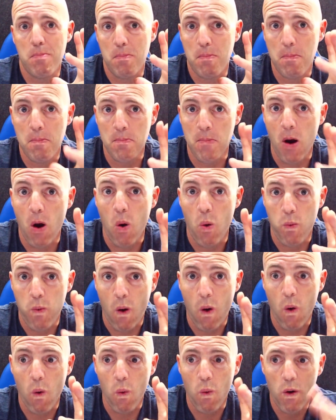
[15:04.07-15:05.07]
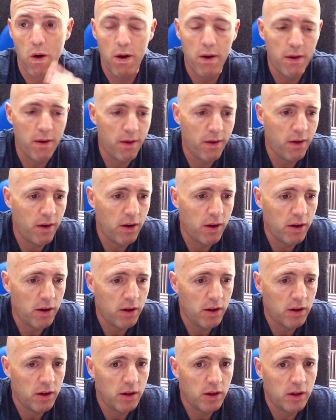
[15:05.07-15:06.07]
mopo.
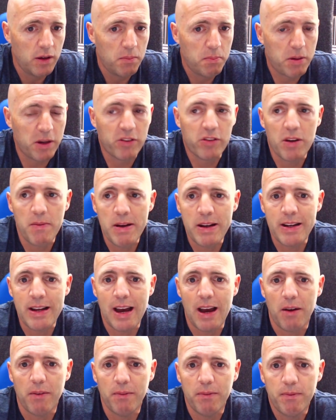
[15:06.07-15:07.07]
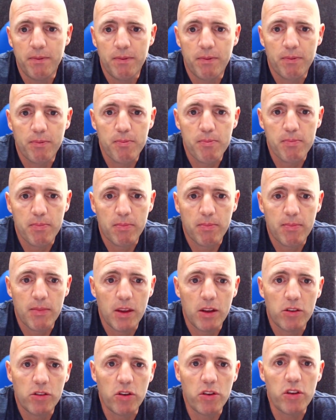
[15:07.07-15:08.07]
But it's coming down.
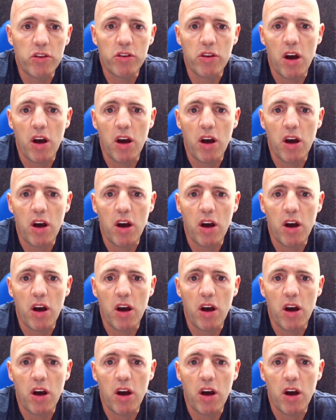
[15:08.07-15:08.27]
So these are the